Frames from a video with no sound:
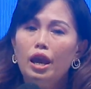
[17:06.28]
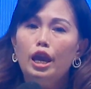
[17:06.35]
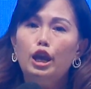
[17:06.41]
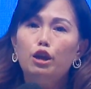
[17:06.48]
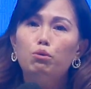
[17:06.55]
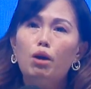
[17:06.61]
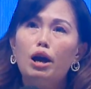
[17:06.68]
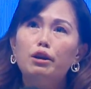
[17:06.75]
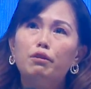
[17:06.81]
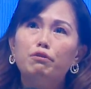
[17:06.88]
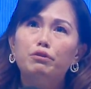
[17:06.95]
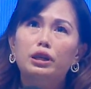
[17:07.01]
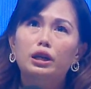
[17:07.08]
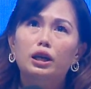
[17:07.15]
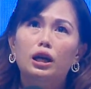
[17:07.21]
And one
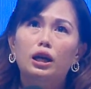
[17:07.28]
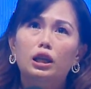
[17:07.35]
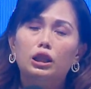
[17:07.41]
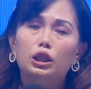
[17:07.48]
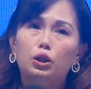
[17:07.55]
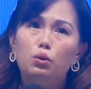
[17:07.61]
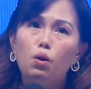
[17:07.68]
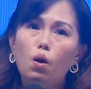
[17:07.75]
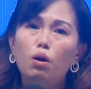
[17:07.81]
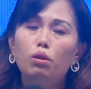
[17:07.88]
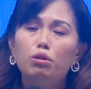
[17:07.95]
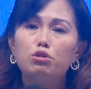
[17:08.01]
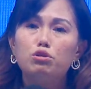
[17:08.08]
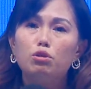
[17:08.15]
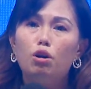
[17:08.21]
of the
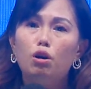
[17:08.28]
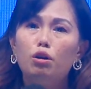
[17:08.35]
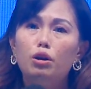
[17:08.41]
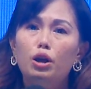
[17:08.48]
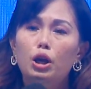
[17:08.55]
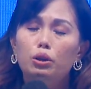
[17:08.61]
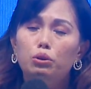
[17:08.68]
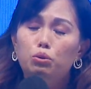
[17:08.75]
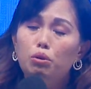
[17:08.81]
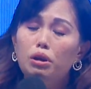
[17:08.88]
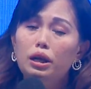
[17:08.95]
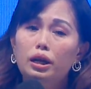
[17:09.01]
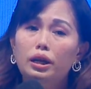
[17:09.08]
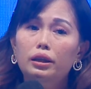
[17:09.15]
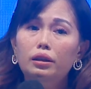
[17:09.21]
goals also to
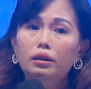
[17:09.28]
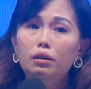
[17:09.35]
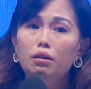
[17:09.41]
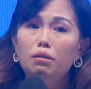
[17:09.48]
learn,